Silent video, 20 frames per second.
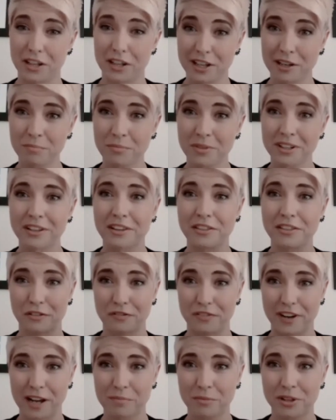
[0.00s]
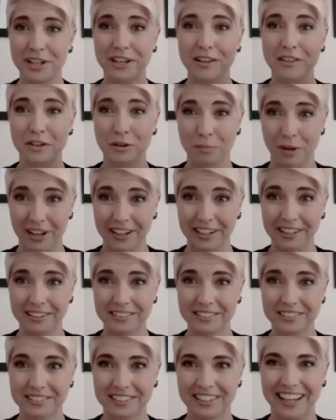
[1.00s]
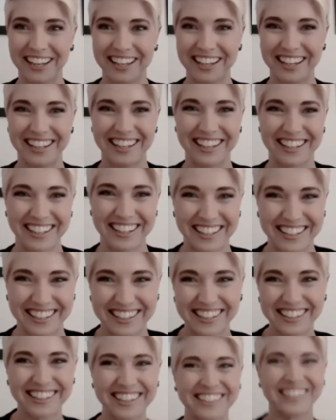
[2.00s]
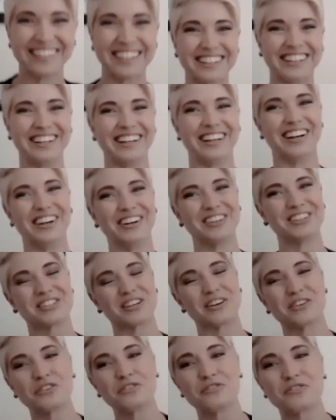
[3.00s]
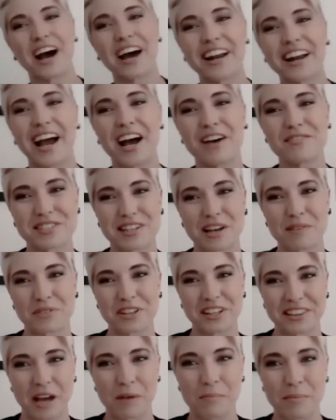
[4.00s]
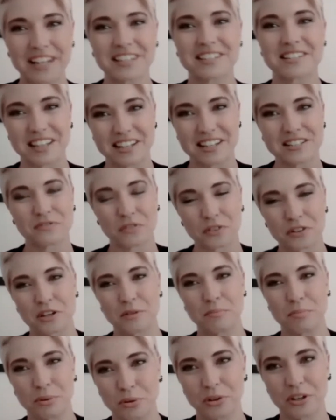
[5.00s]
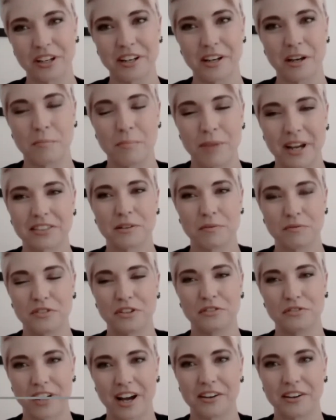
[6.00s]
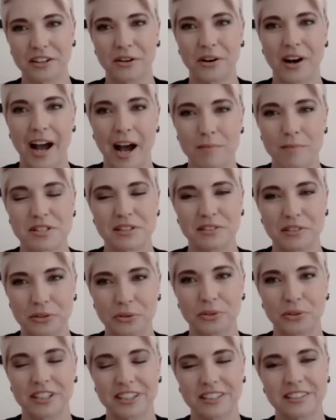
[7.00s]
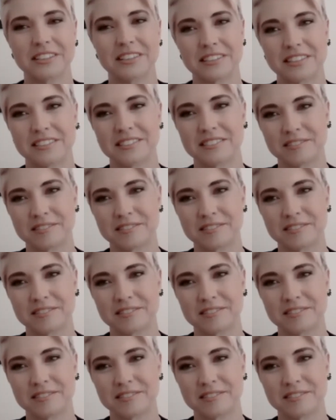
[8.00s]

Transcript: them, their family, their money. So you've got to have something that makes sense for the employee and make them feel value. Absolutely.